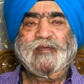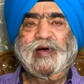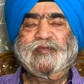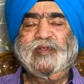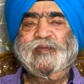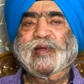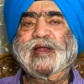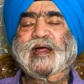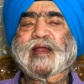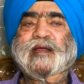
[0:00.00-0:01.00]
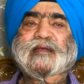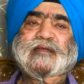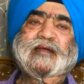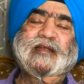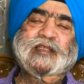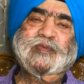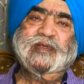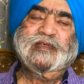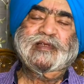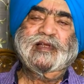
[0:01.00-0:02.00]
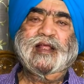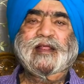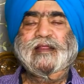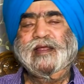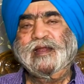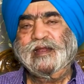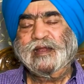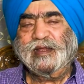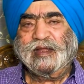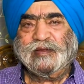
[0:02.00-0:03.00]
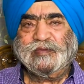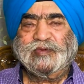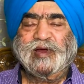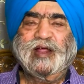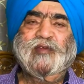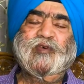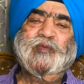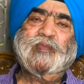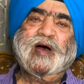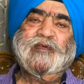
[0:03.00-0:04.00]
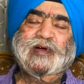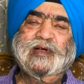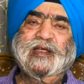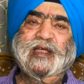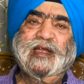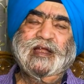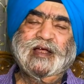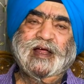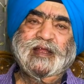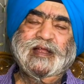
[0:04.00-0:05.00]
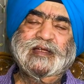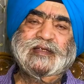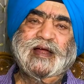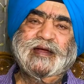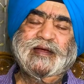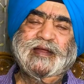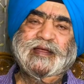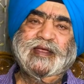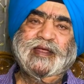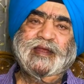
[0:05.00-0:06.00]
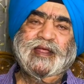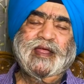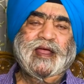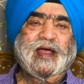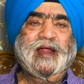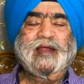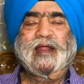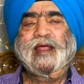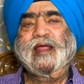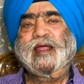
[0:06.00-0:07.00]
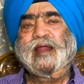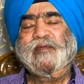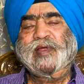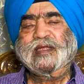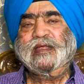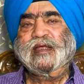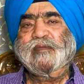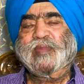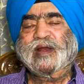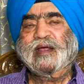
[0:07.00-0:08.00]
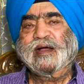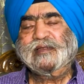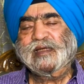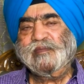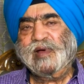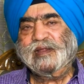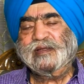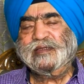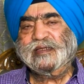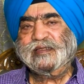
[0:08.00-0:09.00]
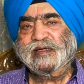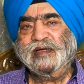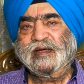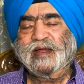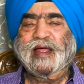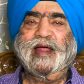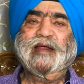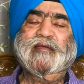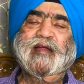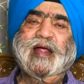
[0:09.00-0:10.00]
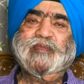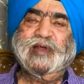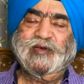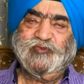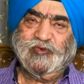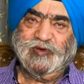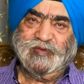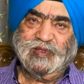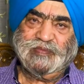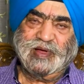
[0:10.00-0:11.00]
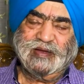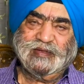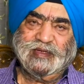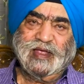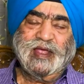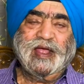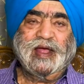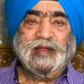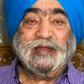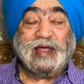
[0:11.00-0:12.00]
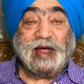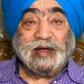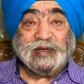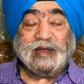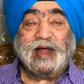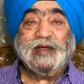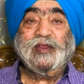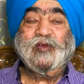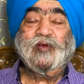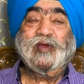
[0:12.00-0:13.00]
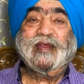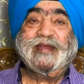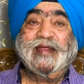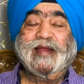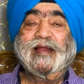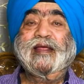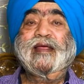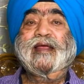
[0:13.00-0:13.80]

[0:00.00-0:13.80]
after Barnala's dismissal, then the struggle for power in Akali Dal started again, and in which Prakash Singh Badal succeeded and grabbed control of the party. And that continued till